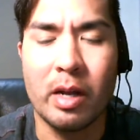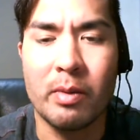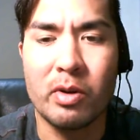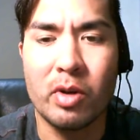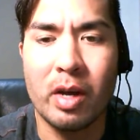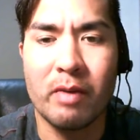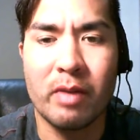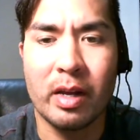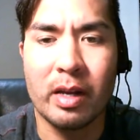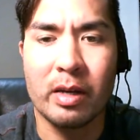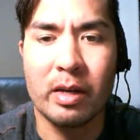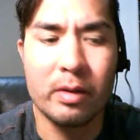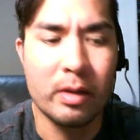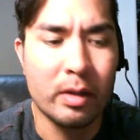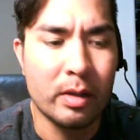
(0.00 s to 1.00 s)
I mean, do you have like
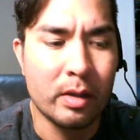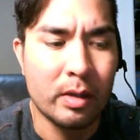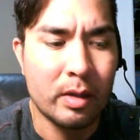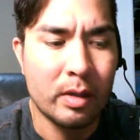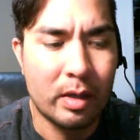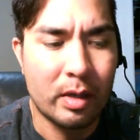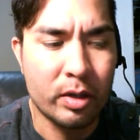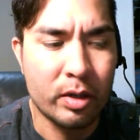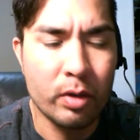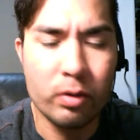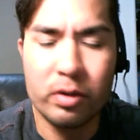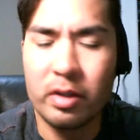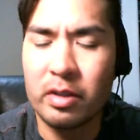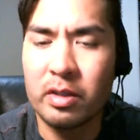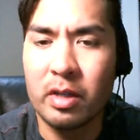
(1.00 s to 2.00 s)
a, a S K U
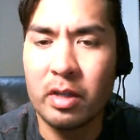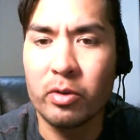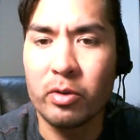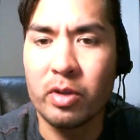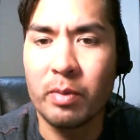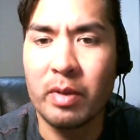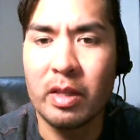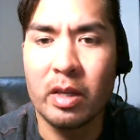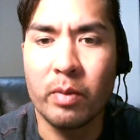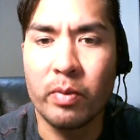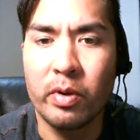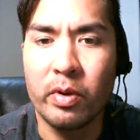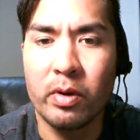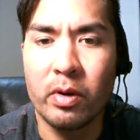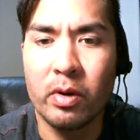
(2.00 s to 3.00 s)
system or something on the
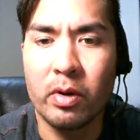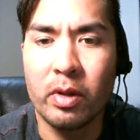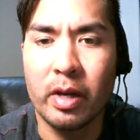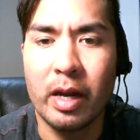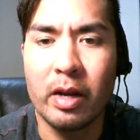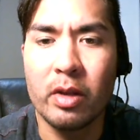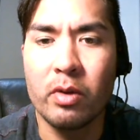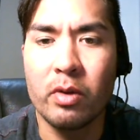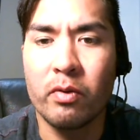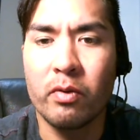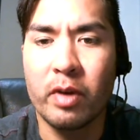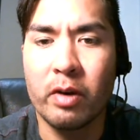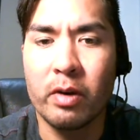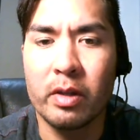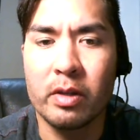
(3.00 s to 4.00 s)
computer? Like, how are you
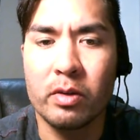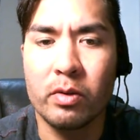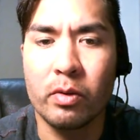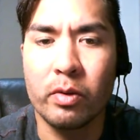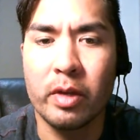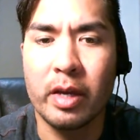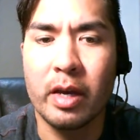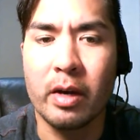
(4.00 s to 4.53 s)
figuring this whole thing out?